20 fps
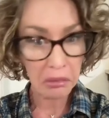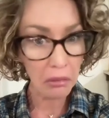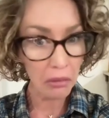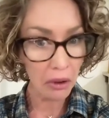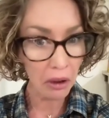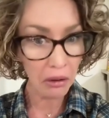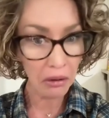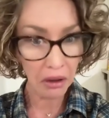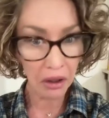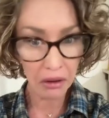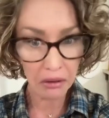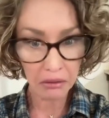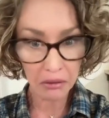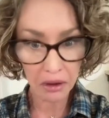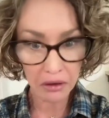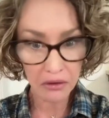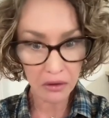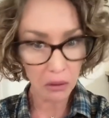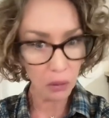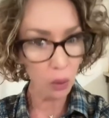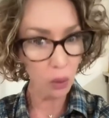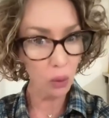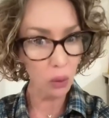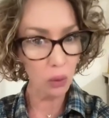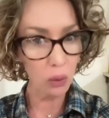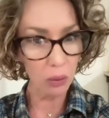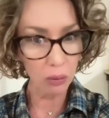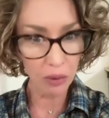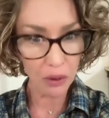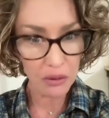All right, that's not
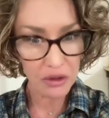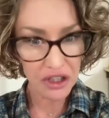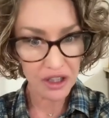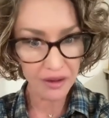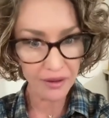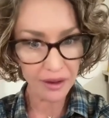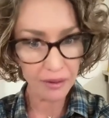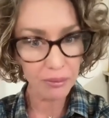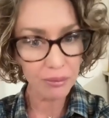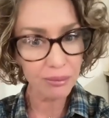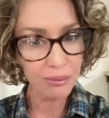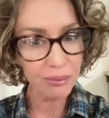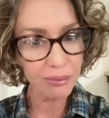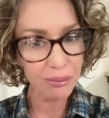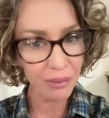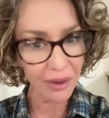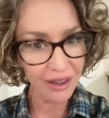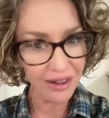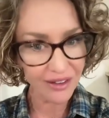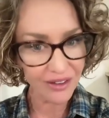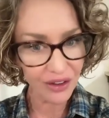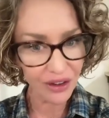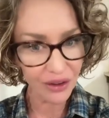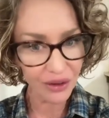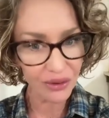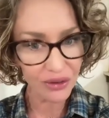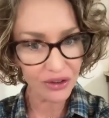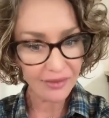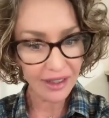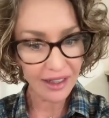woo-hoo, bone-chilling, but it's
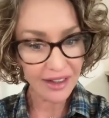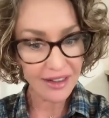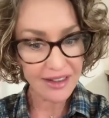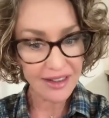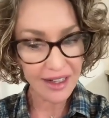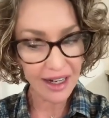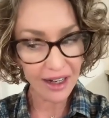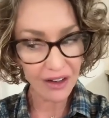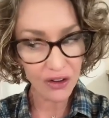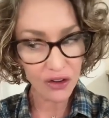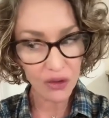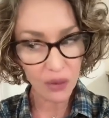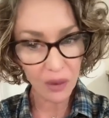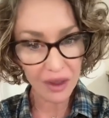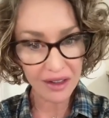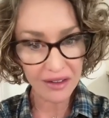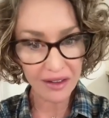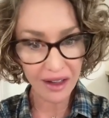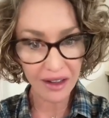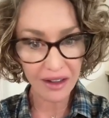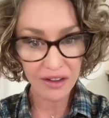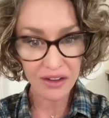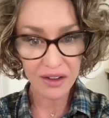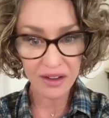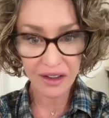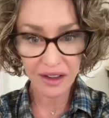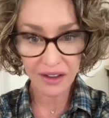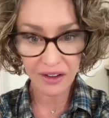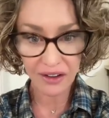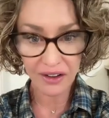huge. Its tail swings like a
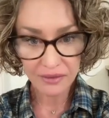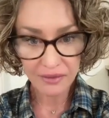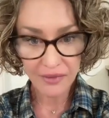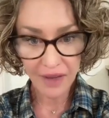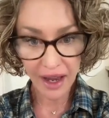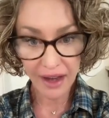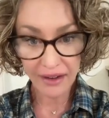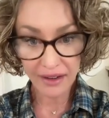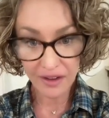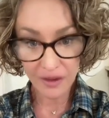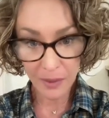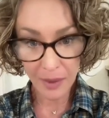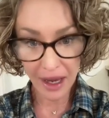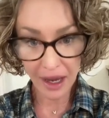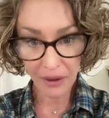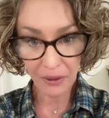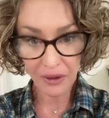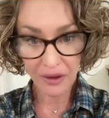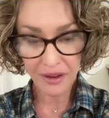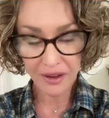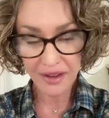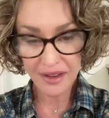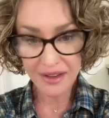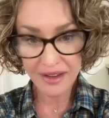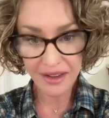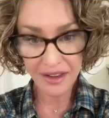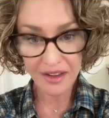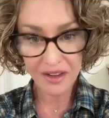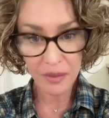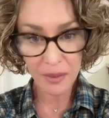cedar, and its power is in
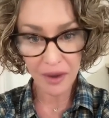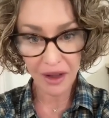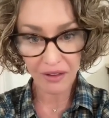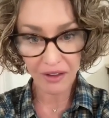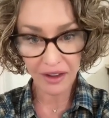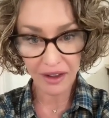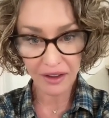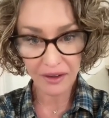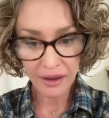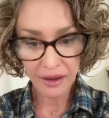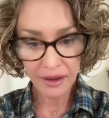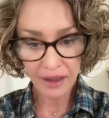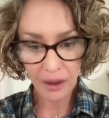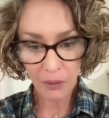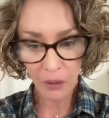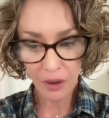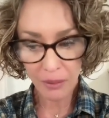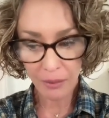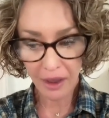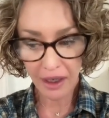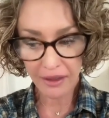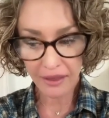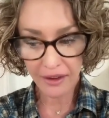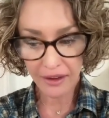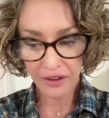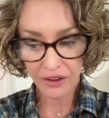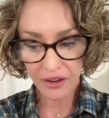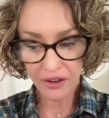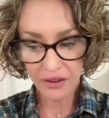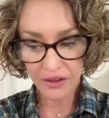its belly. Now, one might think
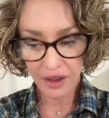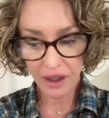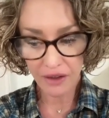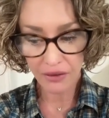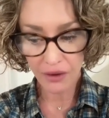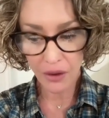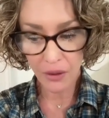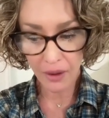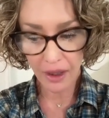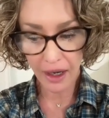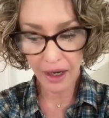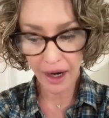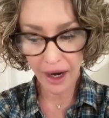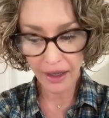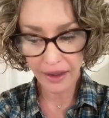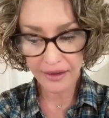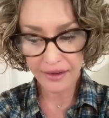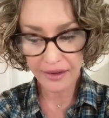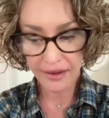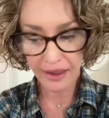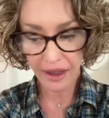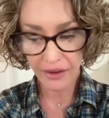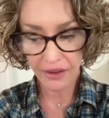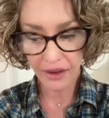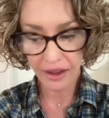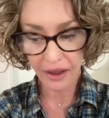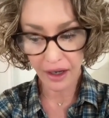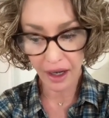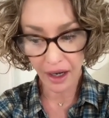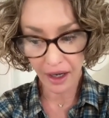to yourself, okay, I could see how they
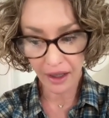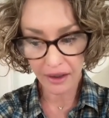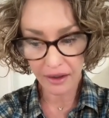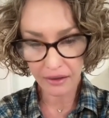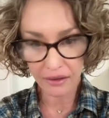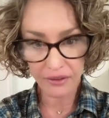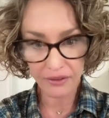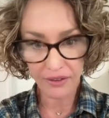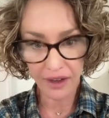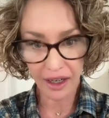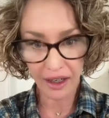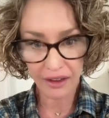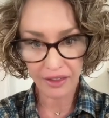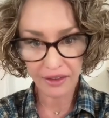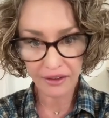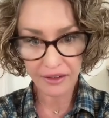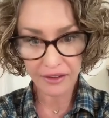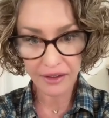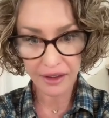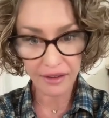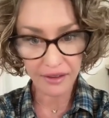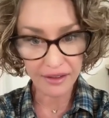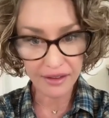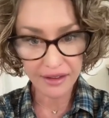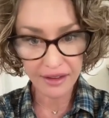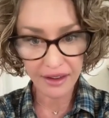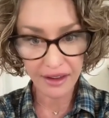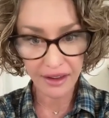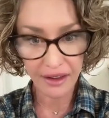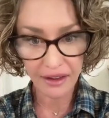could hide a Leviathan in the
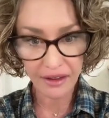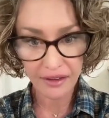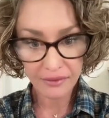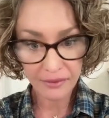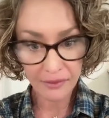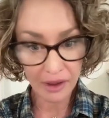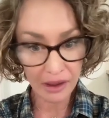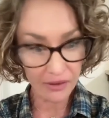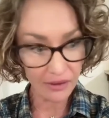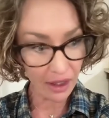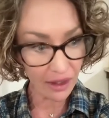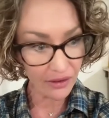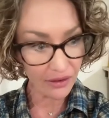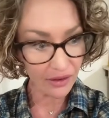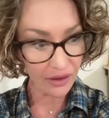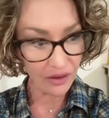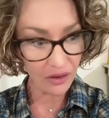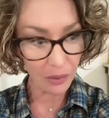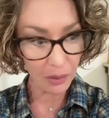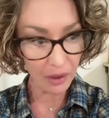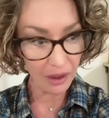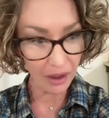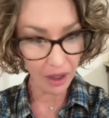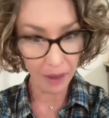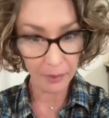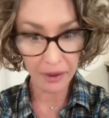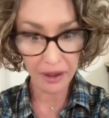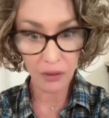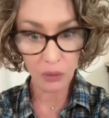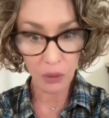sea, because that sea is big. I
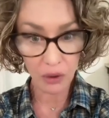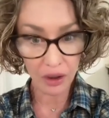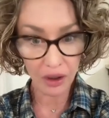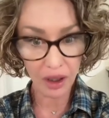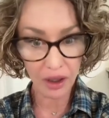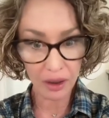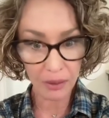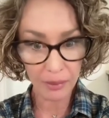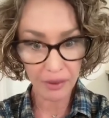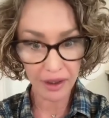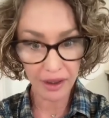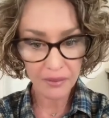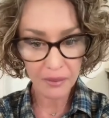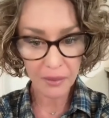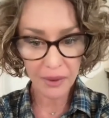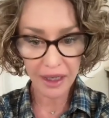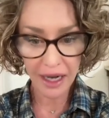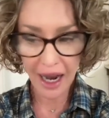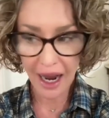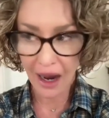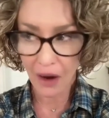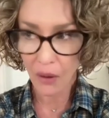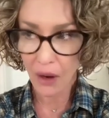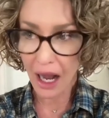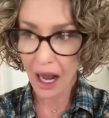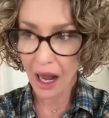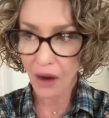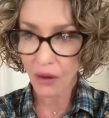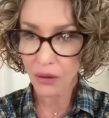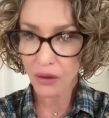mean, we're talking big. But how?
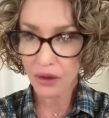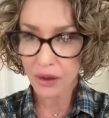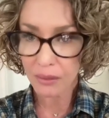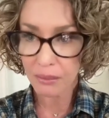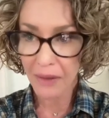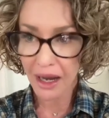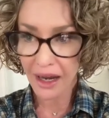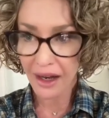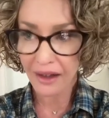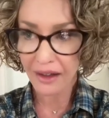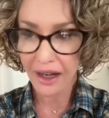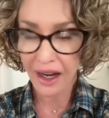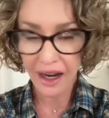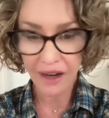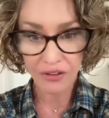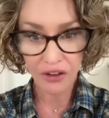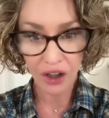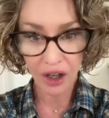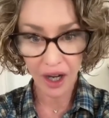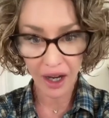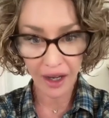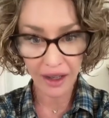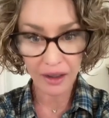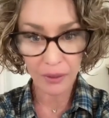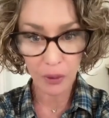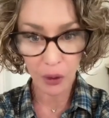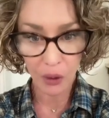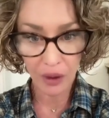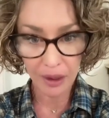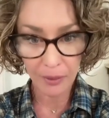How could man ever hide a
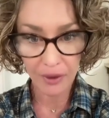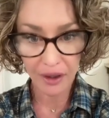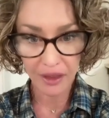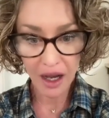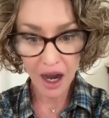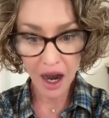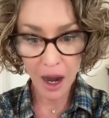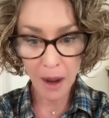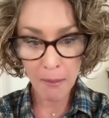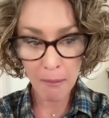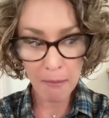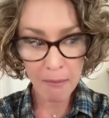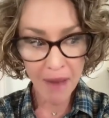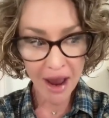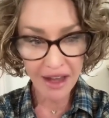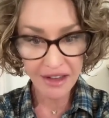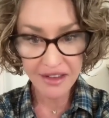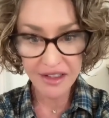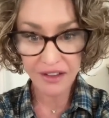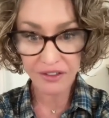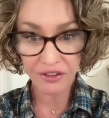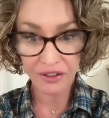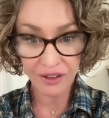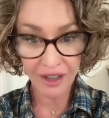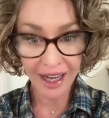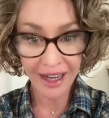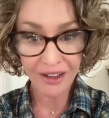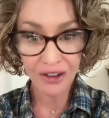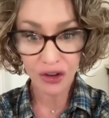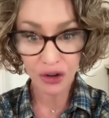Behemoth? A massive
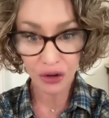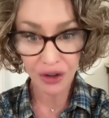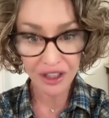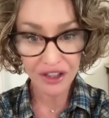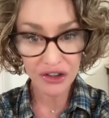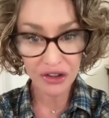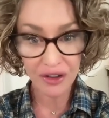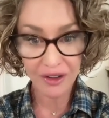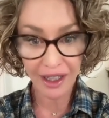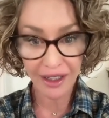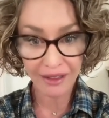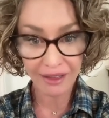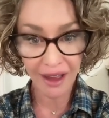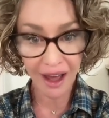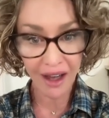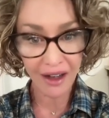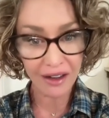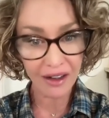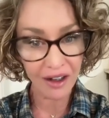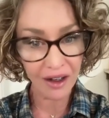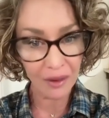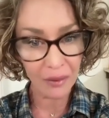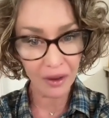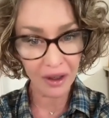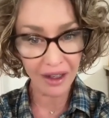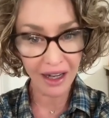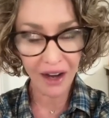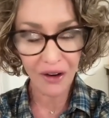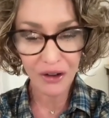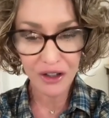land creature like that? Come on,
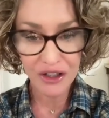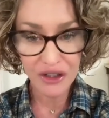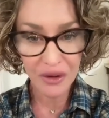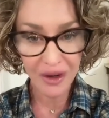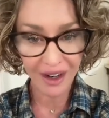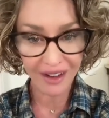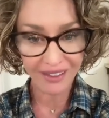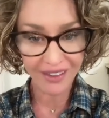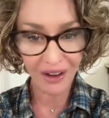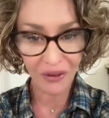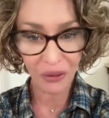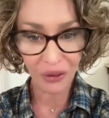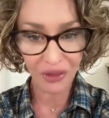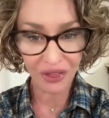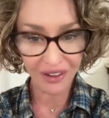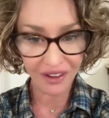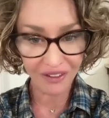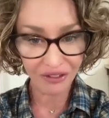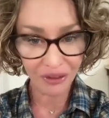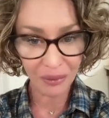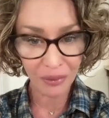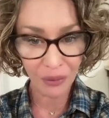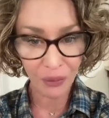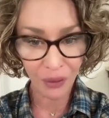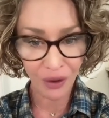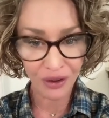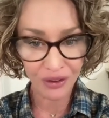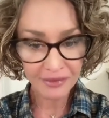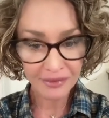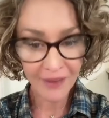how could you hide that whole thing from the
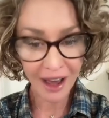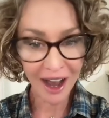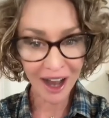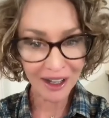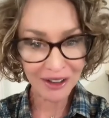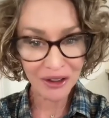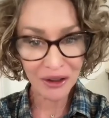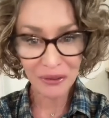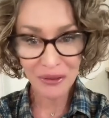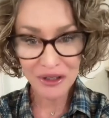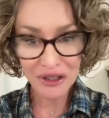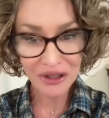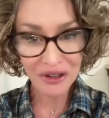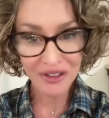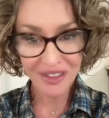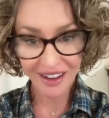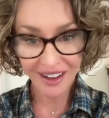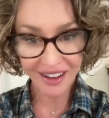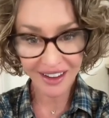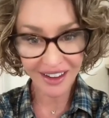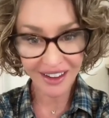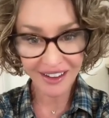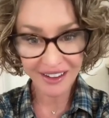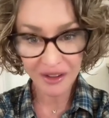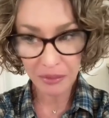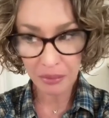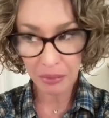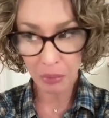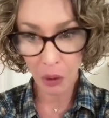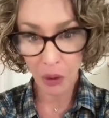world? I know what you're thinking.
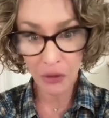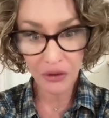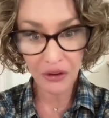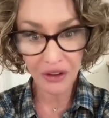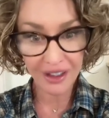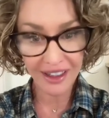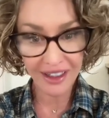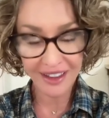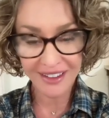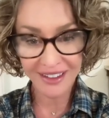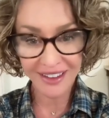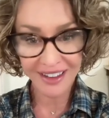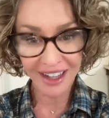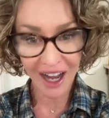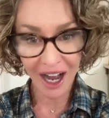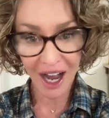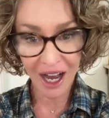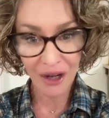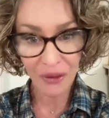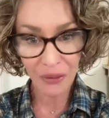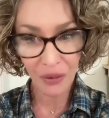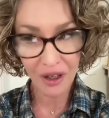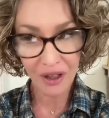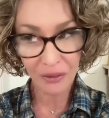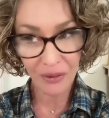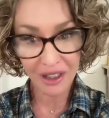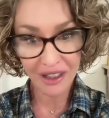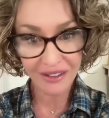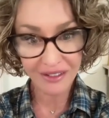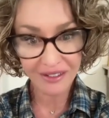Both could easily hide where,
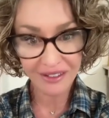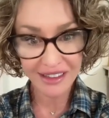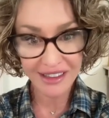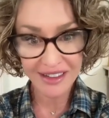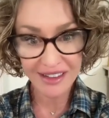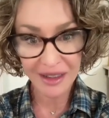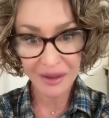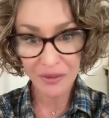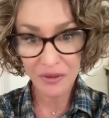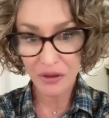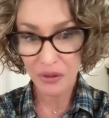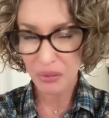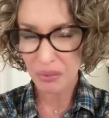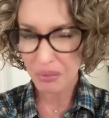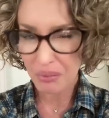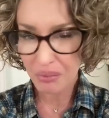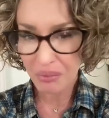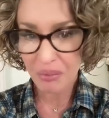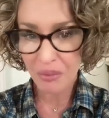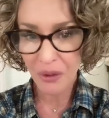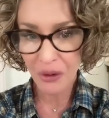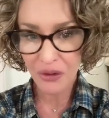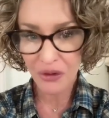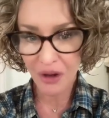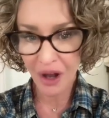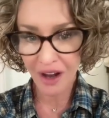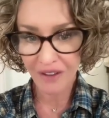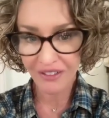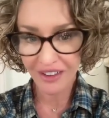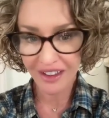well, it seems most
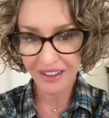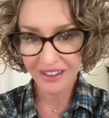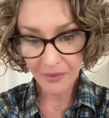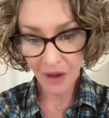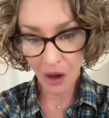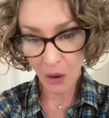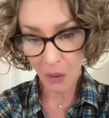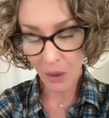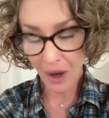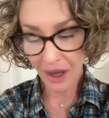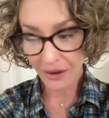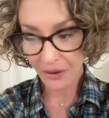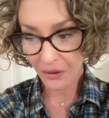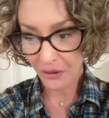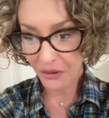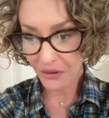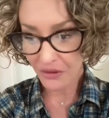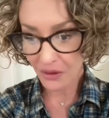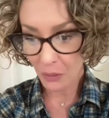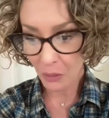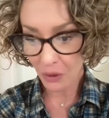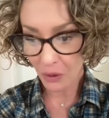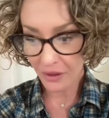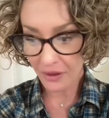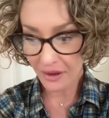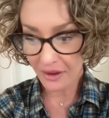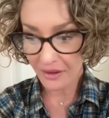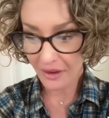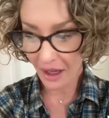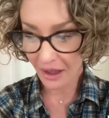obvious. Oh, I don't know, somewhere that
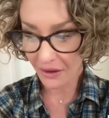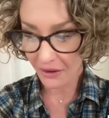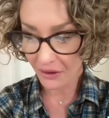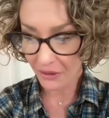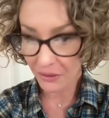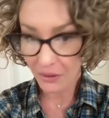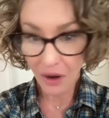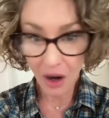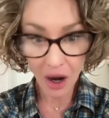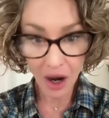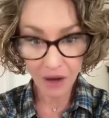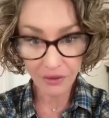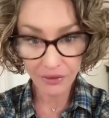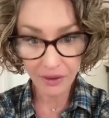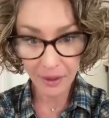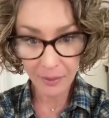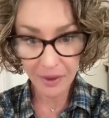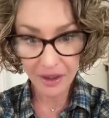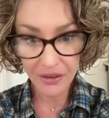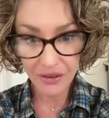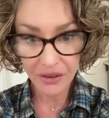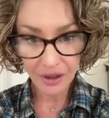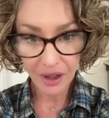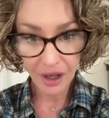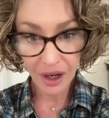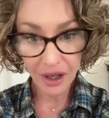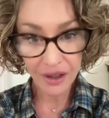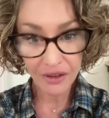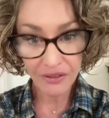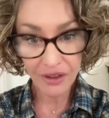is, I don't know, off limits,
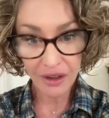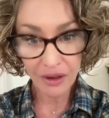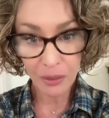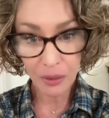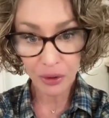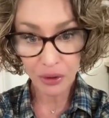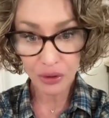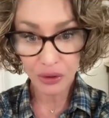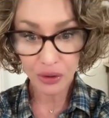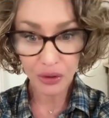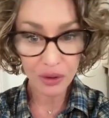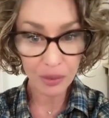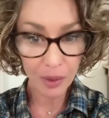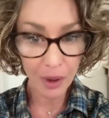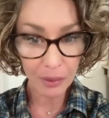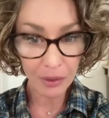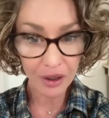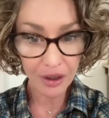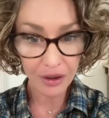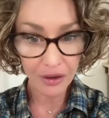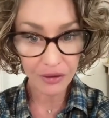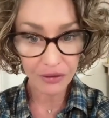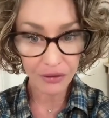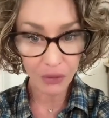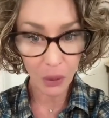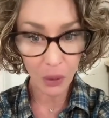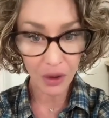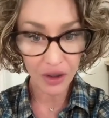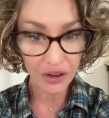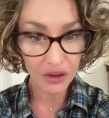unavailable to the public
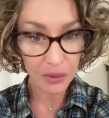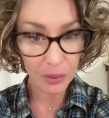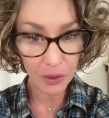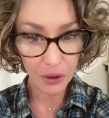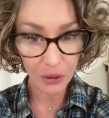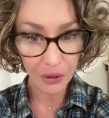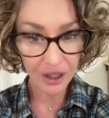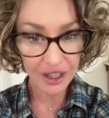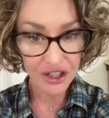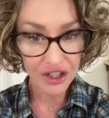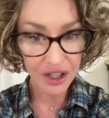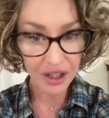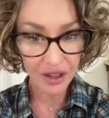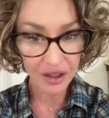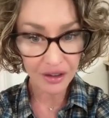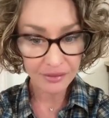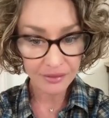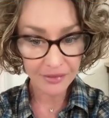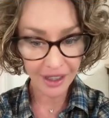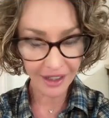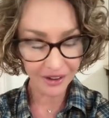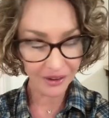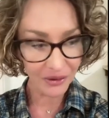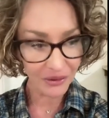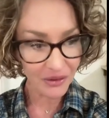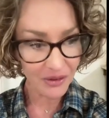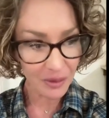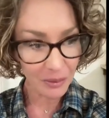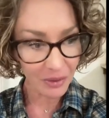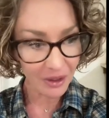for exploration. I don't know,
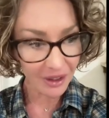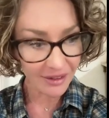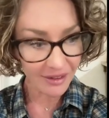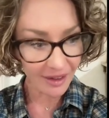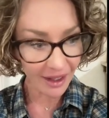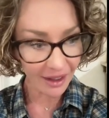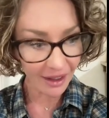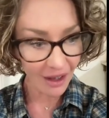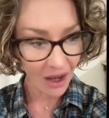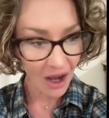someplace like